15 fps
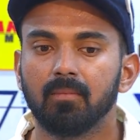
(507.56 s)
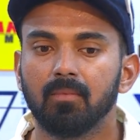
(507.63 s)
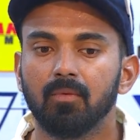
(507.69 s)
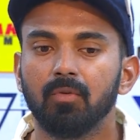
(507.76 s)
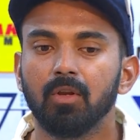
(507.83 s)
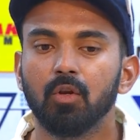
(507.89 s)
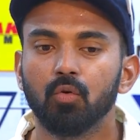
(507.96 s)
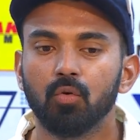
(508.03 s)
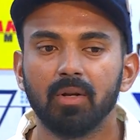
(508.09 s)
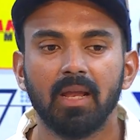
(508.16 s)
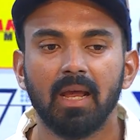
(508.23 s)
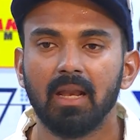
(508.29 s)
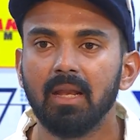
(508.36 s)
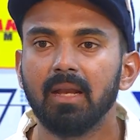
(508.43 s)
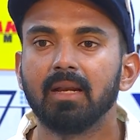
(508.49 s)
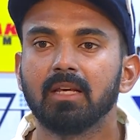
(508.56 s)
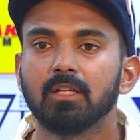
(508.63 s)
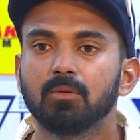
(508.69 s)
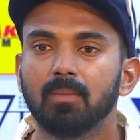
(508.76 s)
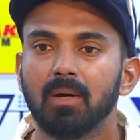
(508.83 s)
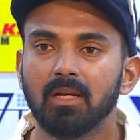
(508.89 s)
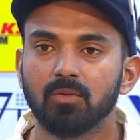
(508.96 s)
We know in any
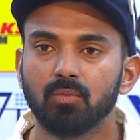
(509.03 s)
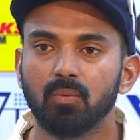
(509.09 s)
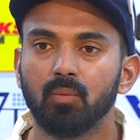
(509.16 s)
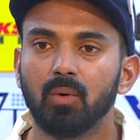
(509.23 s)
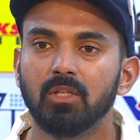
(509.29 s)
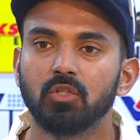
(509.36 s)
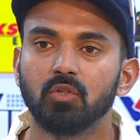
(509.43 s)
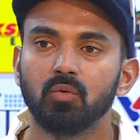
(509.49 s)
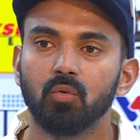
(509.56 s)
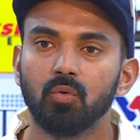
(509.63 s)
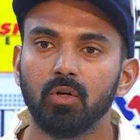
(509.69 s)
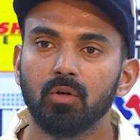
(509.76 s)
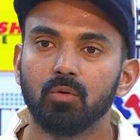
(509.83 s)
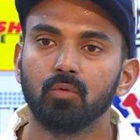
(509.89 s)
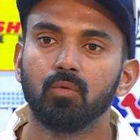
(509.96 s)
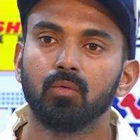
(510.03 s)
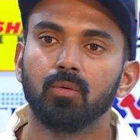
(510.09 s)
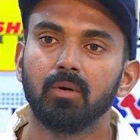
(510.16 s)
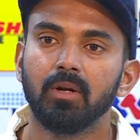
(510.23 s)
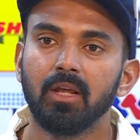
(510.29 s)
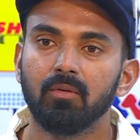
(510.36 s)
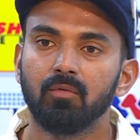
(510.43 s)
test match, once you go into
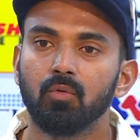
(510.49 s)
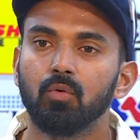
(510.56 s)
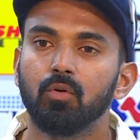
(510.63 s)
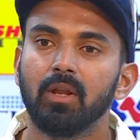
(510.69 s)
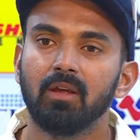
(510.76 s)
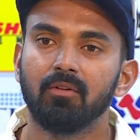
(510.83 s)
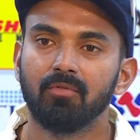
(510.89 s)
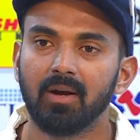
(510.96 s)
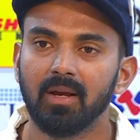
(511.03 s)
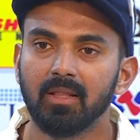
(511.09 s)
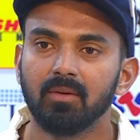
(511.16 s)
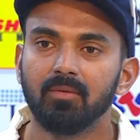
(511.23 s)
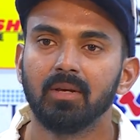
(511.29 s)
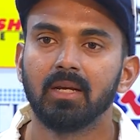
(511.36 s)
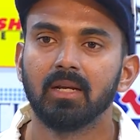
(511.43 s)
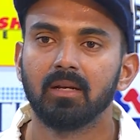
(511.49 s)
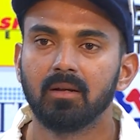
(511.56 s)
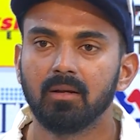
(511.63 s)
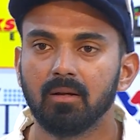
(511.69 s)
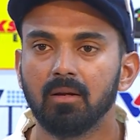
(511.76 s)
day 4, day 5, the wicket